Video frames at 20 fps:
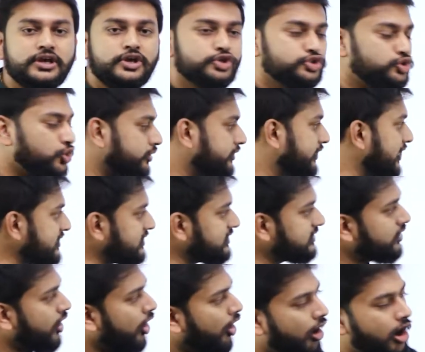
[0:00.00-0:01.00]
So
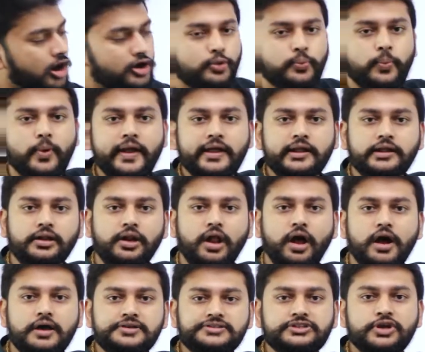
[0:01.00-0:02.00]
this order by
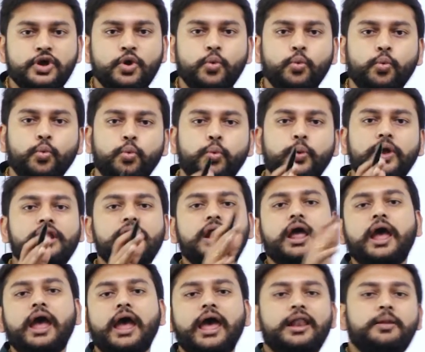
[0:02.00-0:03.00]
class will
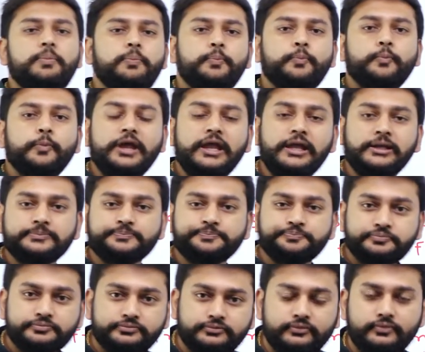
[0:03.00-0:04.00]
help me
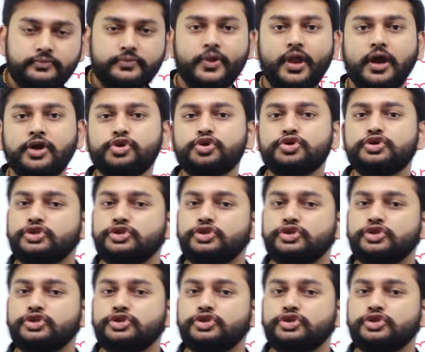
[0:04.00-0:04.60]
to